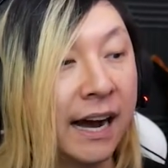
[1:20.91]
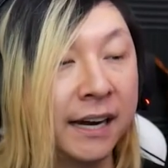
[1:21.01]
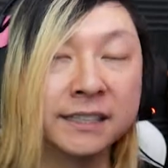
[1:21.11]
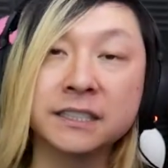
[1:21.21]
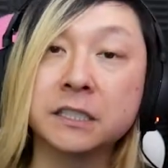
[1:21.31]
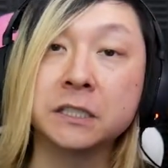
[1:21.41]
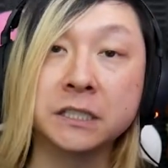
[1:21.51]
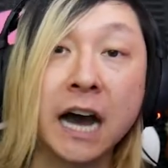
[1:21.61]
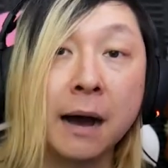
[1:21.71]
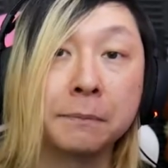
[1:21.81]
I didn't
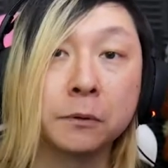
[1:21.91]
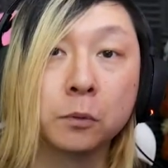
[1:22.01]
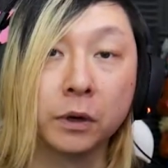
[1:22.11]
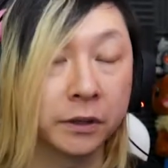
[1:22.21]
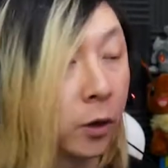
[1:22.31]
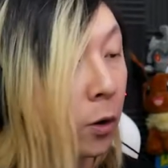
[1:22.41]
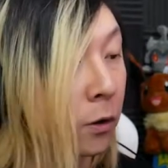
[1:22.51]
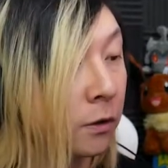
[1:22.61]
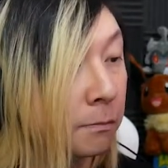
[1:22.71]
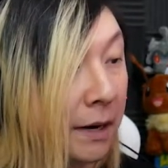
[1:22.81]
stop where the
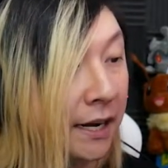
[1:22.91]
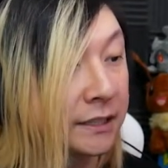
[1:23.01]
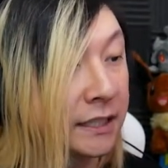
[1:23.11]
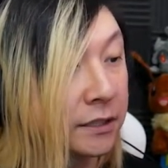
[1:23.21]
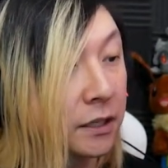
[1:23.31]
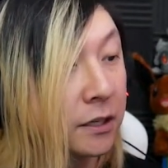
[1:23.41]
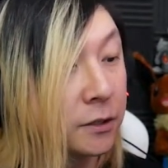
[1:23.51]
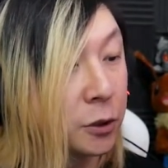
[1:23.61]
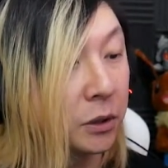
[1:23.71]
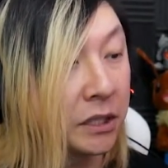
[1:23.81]
goal box is,
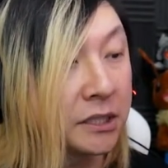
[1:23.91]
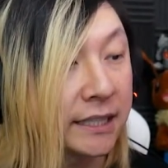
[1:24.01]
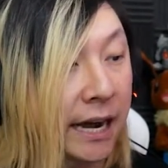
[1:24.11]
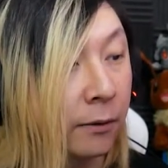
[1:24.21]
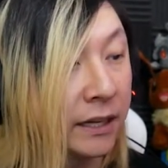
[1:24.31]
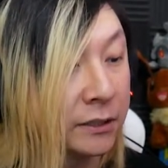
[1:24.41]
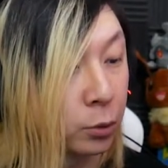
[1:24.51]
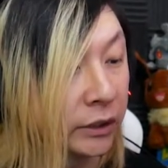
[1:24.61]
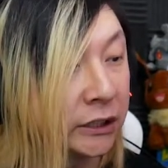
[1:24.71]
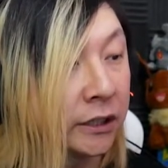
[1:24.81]
so it doesn't count as
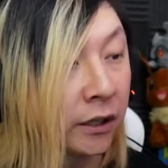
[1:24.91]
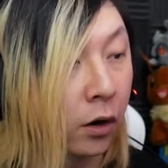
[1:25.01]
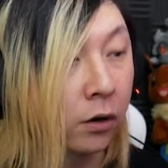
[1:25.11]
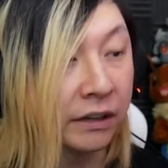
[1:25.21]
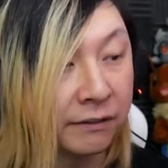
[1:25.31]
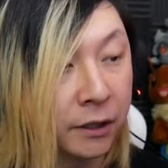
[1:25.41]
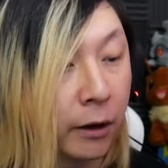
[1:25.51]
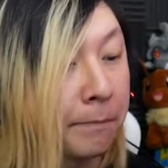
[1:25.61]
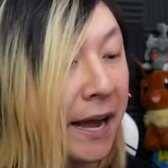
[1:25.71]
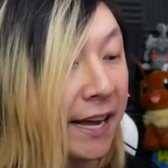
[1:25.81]
reaching the goal, even though
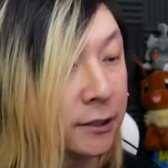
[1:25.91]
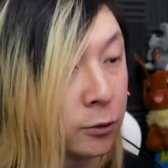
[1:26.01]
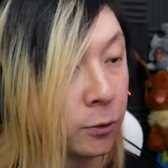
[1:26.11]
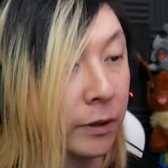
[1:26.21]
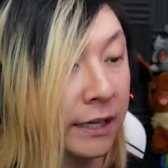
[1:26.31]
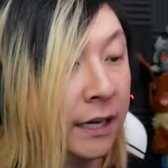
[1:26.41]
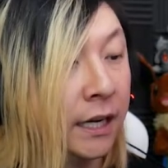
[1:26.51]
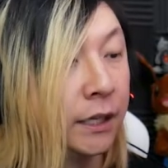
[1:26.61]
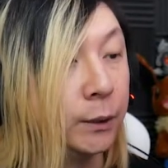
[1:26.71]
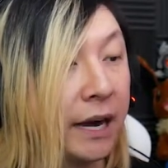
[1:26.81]
I passed through it.
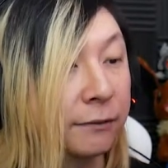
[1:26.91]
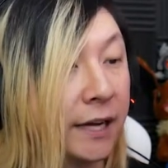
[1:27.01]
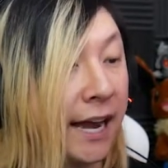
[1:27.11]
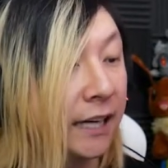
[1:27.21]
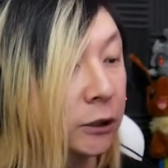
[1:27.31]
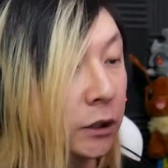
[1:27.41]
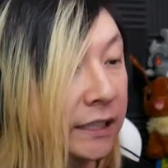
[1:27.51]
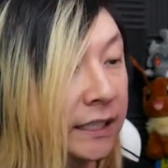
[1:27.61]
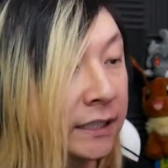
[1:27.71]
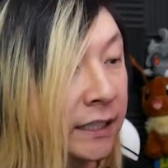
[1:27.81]
You have to
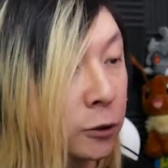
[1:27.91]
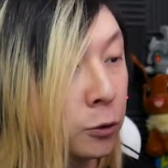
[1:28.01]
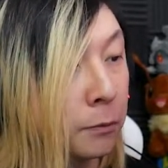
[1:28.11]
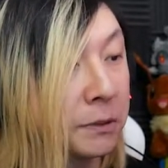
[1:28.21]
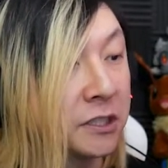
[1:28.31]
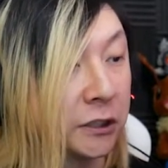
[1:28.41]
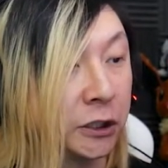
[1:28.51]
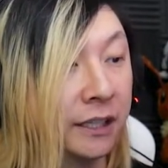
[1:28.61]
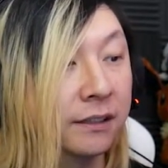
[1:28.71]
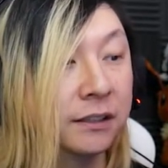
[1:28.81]
actually get to a
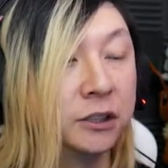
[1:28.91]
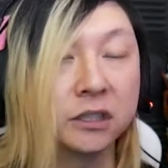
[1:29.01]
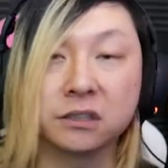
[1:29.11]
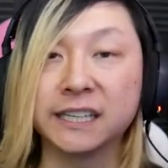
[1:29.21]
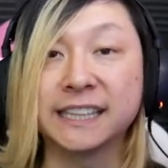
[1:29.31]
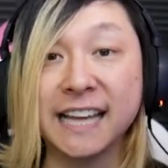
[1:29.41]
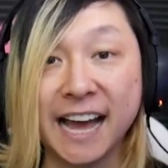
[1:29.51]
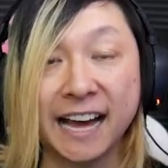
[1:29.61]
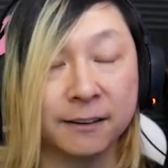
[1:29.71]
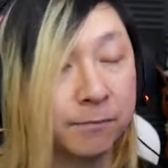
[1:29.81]
position, just like
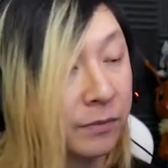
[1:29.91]
that,